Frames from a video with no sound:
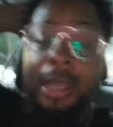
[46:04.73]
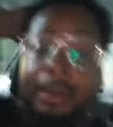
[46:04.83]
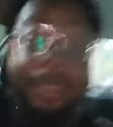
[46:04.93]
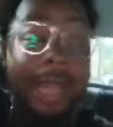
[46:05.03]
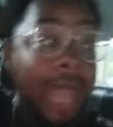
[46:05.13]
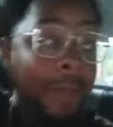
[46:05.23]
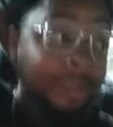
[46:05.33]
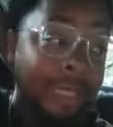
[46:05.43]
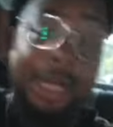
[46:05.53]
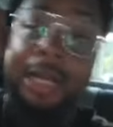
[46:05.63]
But nah, it was
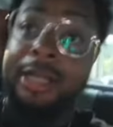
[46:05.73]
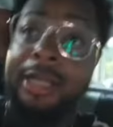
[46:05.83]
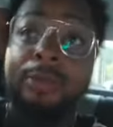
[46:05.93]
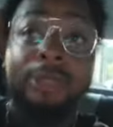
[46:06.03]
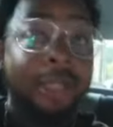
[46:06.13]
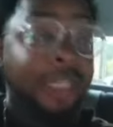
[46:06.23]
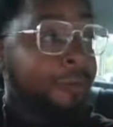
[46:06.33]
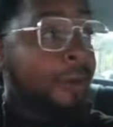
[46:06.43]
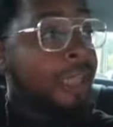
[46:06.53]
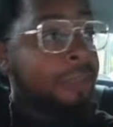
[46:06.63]
a good
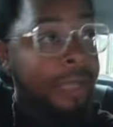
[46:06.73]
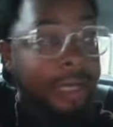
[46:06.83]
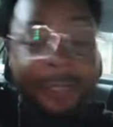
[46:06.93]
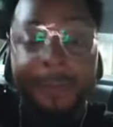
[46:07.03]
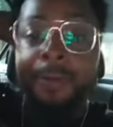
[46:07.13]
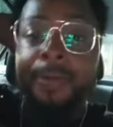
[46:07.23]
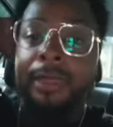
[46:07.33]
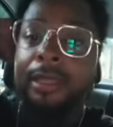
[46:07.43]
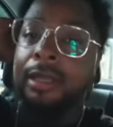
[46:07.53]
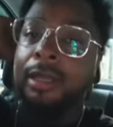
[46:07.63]
experience, man.
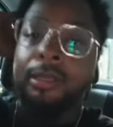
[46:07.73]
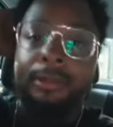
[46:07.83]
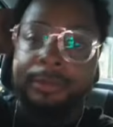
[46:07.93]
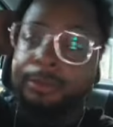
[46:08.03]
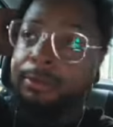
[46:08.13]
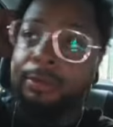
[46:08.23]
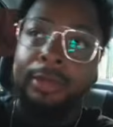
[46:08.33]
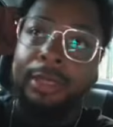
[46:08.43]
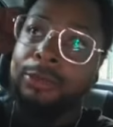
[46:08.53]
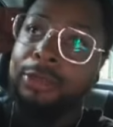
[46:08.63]

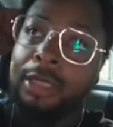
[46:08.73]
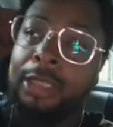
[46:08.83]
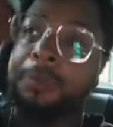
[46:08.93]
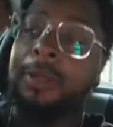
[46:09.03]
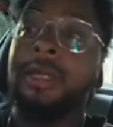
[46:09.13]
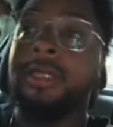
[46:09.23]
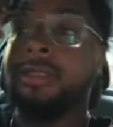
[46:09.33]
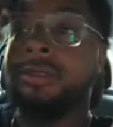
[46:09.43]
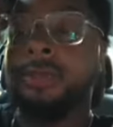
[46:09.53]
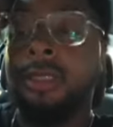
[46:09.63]
It was a good
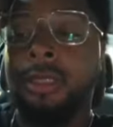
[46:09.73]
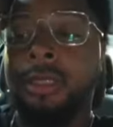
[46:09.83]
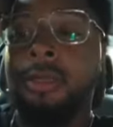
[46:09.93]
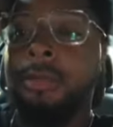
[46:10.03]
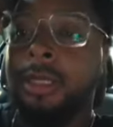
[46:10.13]
experience. But